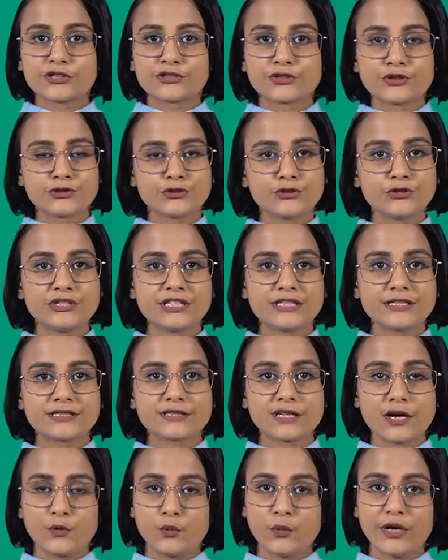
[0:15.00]
So students,
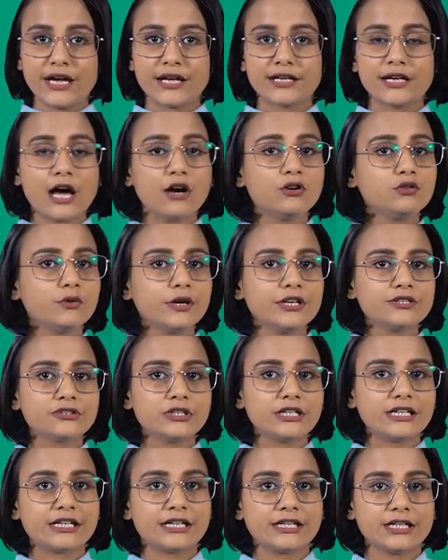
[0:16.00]
we are now going
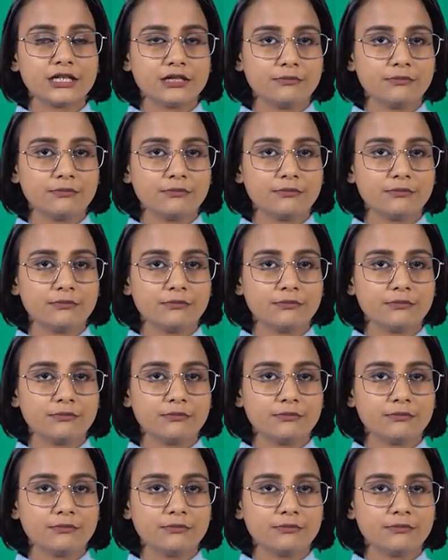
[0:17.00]
to learn